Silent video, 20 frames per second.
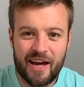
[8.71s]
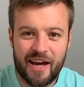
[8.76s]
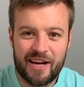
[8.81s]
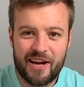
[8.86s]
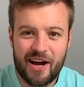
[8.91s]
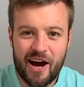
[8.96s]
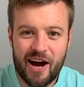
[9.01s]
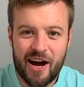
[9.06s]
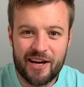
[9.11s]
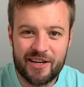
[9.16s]
Hey
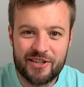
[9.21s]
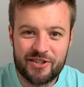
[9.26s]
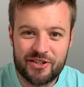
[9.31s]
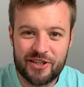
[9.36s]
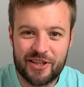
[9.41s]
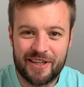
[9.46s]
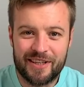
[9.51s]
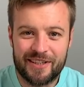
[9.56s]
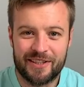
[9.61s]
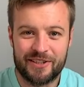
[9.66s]

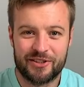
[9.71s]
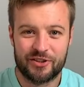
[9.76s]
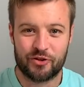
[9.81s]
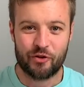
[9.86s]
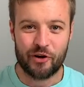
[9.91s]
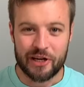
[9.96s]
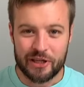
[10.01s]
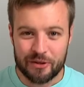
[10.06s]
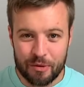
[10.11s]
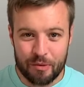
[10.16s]
guys, it's
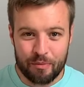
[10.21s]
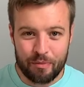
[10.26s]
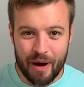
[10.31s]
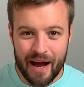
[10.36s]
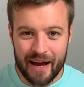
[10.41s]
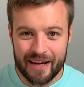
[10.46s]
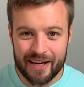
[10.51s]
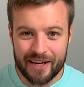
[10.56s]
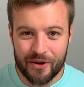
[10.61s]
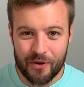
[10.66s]
great to be
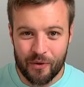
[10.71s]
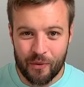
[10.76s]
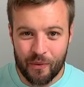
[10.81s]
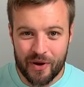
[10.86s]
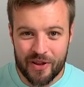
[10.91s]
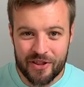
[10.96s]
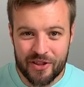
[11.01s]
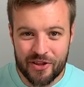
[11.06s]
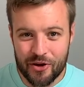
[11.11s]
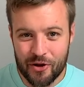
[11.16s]
back
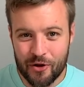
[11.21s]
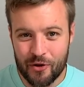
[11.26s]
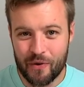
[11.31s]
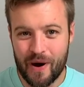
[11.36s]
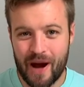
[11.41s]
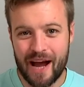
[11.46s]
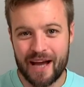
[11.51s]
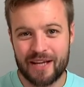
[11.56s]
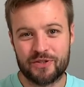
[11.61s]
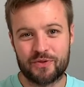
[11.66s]
with you
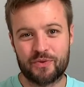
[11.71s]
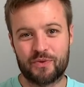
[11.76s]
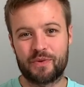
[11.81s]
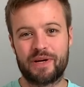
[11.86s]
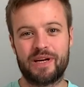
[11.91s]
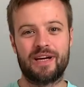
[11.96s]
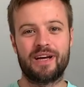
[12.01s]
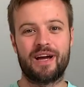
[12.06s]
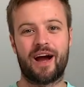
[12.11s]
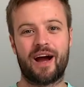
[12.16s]
as
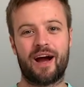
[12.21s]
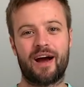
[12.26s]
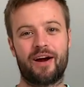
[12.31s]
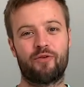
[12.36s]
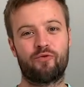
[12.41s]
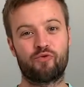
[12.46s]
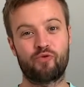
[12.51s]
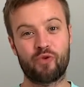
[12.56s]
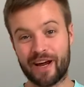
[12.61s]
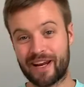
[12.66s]
we
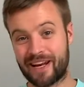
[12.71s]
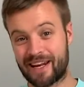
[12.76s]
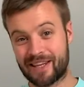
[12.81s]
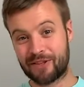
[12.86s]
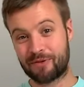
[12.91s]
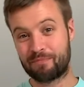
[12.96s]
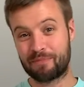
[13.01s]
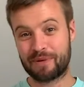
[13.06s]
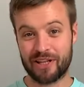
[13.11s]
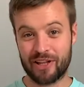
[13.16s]
are right
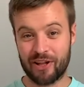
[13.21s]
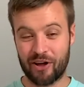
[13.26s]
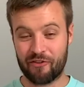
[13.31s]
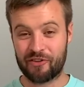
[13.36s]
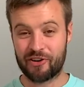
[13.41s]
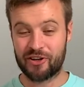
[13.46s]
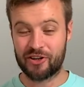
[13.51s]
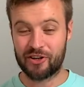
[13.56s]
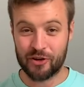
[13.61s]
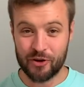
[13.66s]
in the middle of
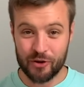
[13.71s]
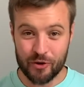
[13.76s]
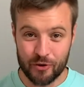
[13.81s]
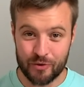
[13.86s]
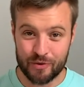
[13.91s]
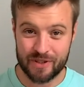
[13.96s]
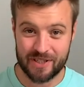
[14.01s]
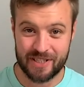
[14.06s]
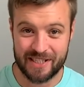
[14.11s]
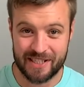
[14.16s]
a
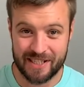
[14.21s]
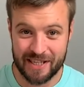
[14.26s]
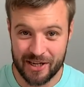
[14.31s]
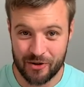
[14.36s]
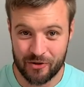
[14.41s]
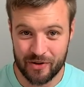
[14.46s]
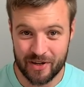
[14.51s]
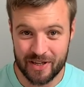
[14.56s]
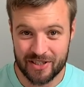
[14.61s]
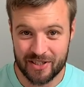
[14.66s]
new
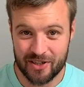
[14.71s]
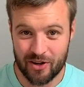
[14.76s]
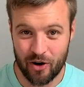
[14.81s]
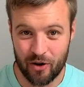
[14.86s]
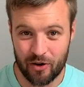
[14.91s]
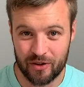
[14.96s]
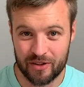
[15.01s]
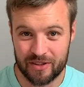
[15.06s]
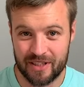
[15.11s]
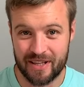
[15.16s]
series
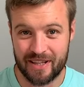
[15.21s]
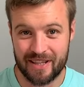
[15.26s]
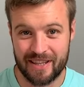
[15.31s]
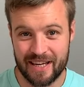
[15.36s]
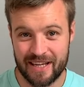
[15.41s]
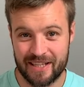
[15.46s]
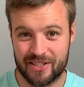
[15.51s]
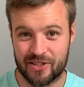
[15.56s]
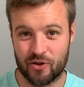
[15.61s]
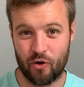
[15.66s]
called
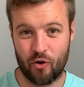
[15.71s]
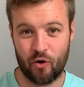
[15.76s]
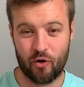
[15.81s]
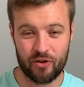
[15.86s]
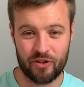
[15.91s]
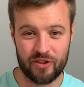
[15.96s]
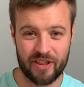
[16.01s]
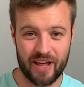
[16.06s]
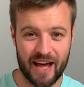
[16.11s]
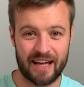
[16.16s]
This
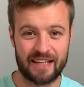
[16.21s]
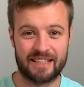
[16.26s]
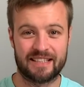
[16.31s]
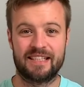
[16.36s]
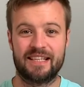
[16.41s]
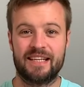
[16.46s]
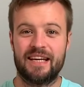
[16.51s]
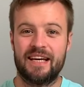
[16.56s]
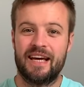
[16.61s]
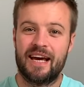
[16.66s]
or That.